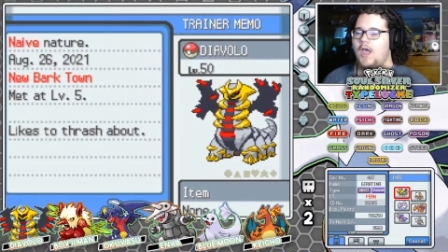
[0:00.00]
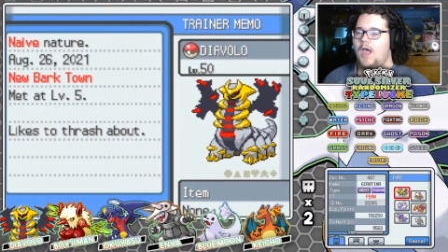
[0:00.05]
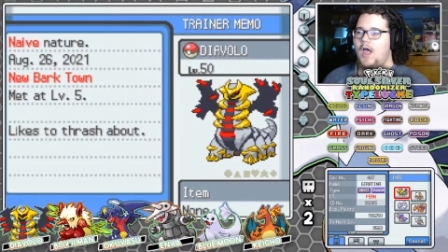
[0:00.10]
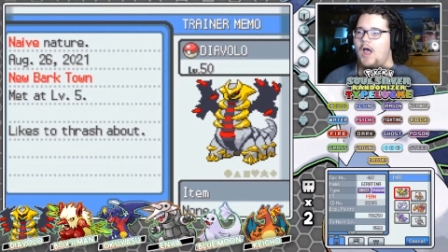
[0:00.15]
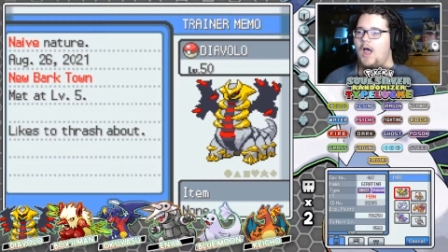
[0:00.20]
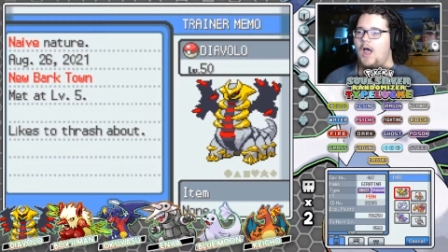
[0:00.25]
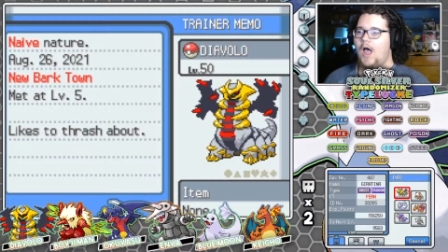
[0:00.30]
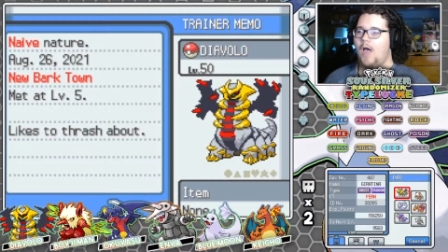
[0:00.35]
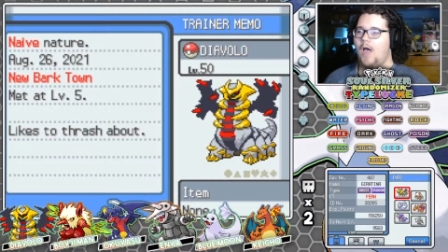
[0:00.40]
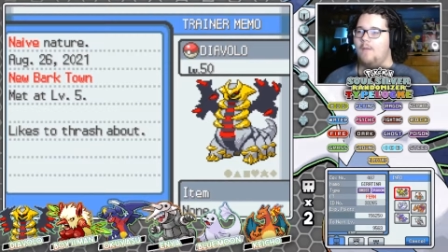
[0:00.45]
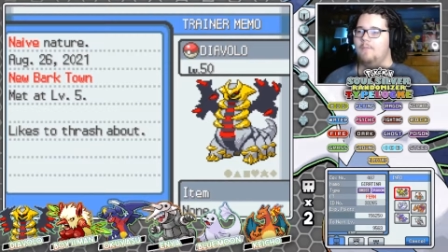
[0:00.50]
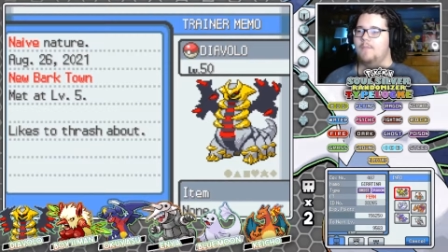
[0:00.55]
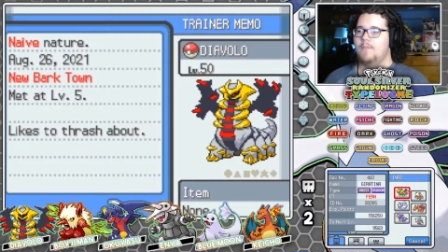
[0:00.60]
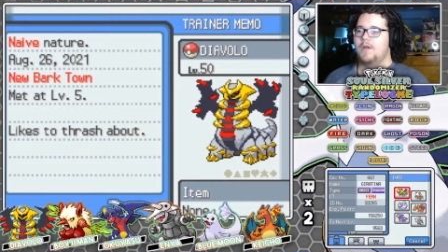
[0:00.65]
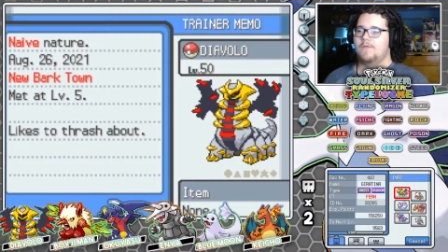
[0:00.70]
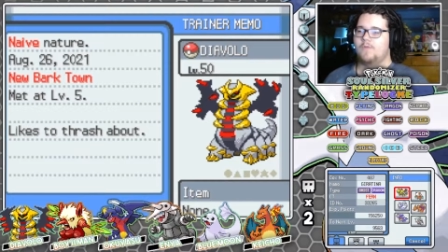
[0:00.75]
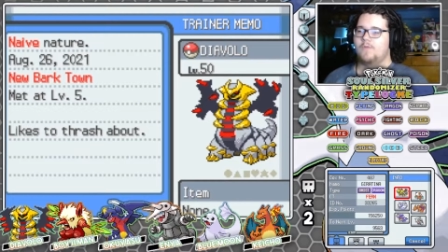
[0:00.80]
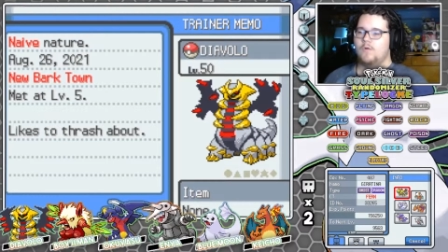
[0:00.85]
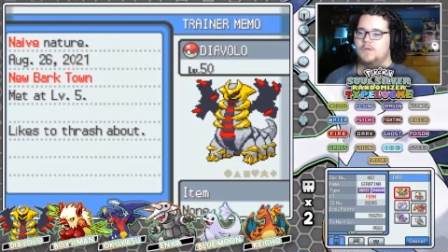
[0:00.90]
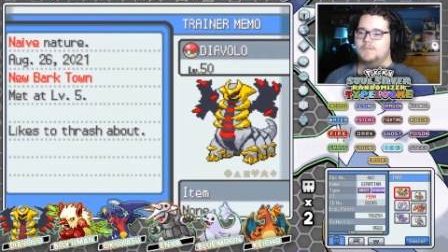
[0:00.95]
But of
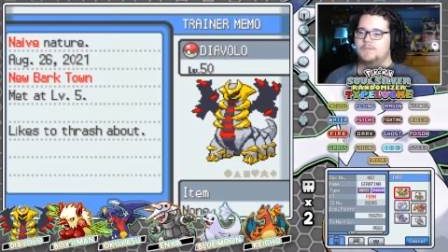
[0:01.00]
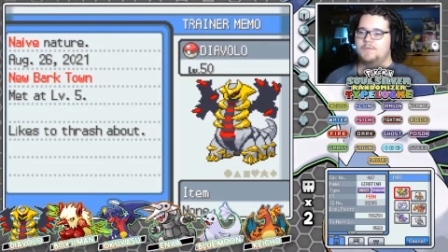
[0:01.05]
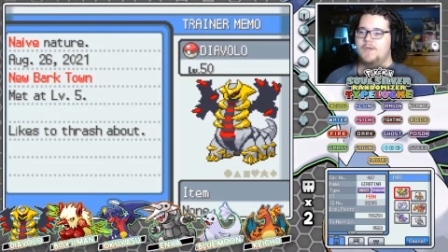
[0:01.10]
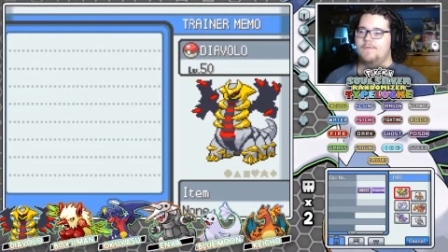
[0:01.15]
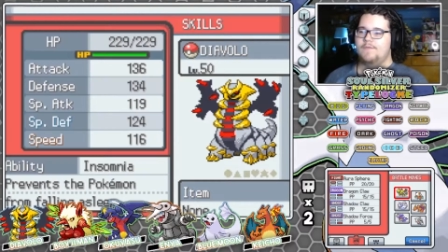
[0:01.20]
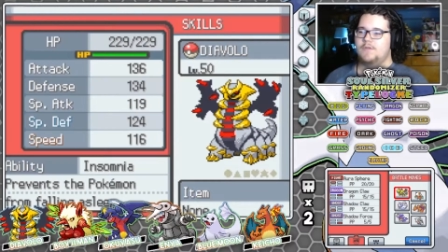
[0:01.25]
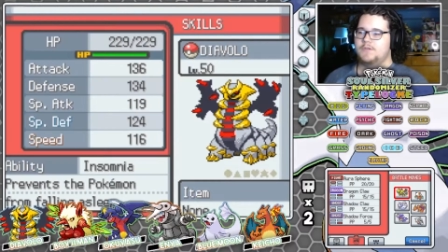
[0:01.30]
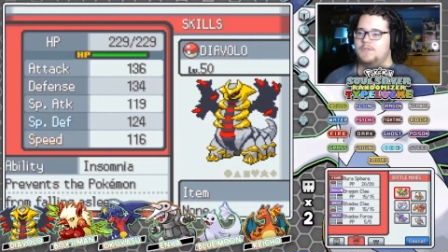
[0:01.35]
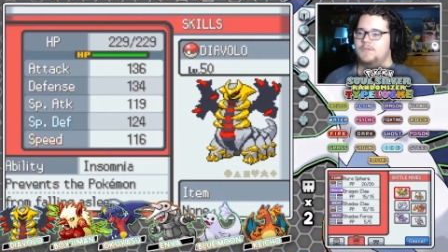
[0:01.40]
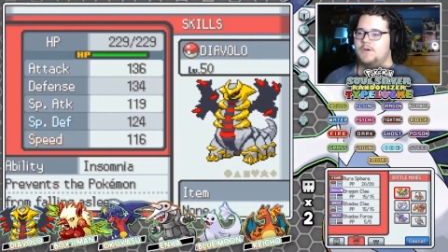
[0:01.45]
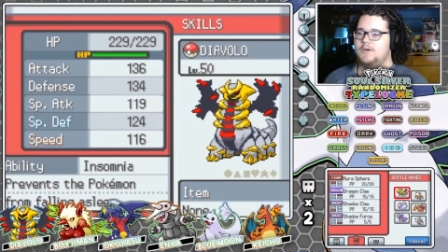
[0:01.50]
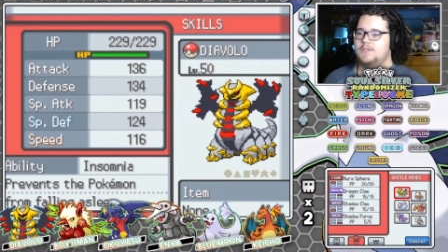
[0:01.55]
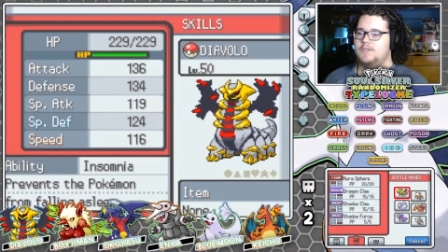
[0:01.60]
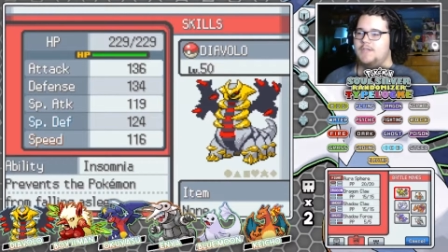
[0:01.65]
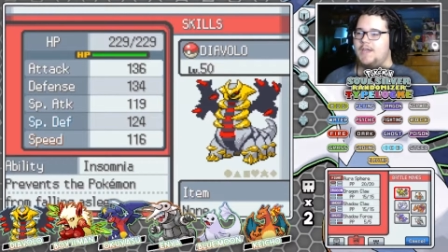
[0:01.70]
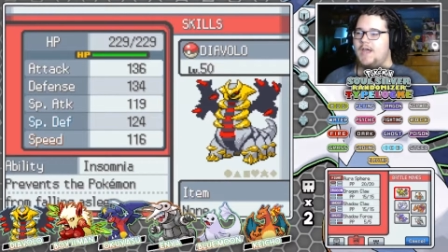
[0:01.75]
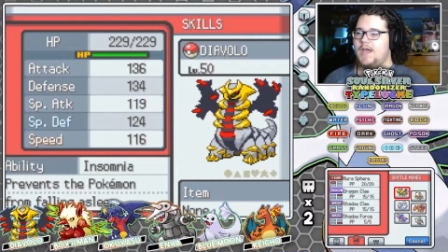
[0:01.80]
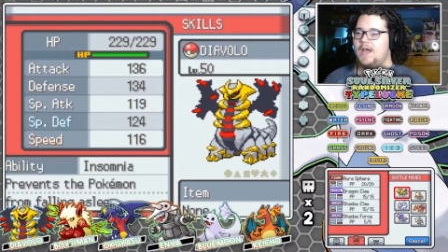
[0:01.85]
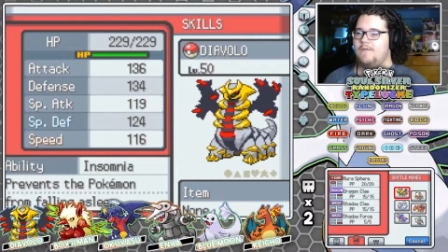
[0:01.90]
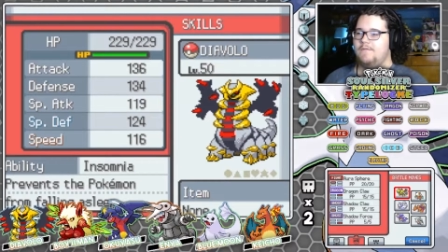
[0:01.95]
course we have our starter
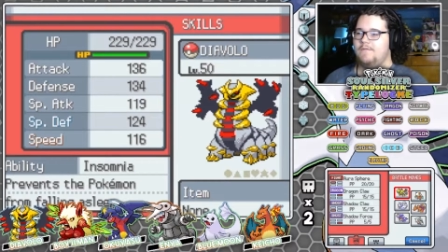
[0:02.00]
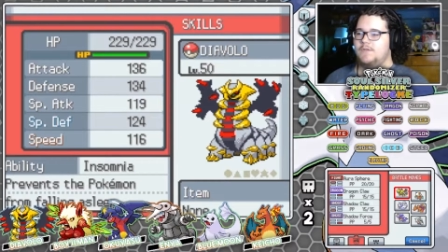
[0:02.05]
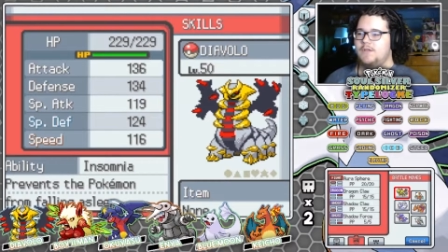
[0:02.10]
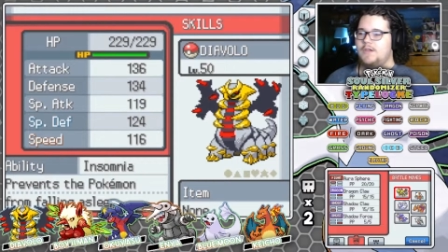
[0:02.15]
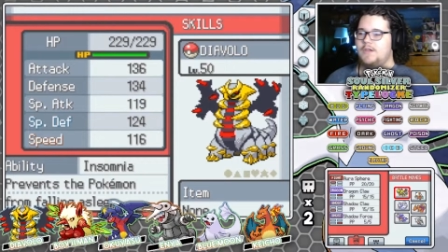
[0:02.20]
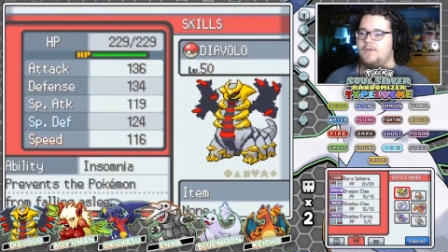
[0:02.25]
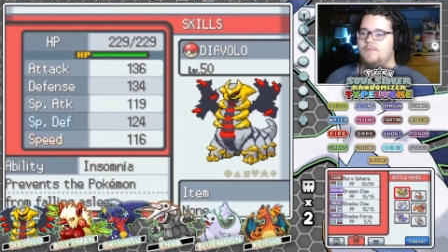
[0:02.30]
Diavolo.